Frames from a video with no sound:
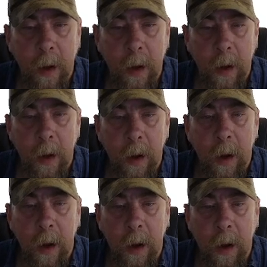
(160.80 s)

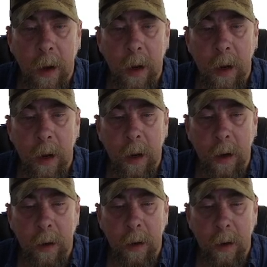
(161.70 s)
And
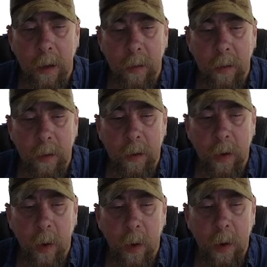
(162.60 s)
towards the
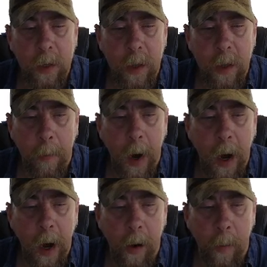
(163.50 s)
bottom, I
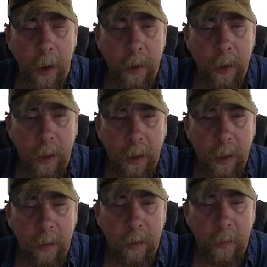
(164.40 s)
think, of the first
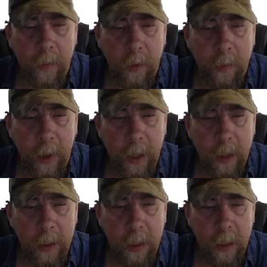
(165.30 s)
page here.
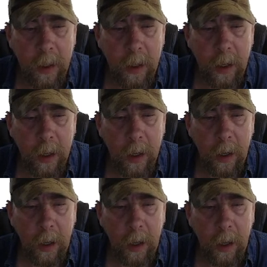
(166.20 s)
Yeah, right here.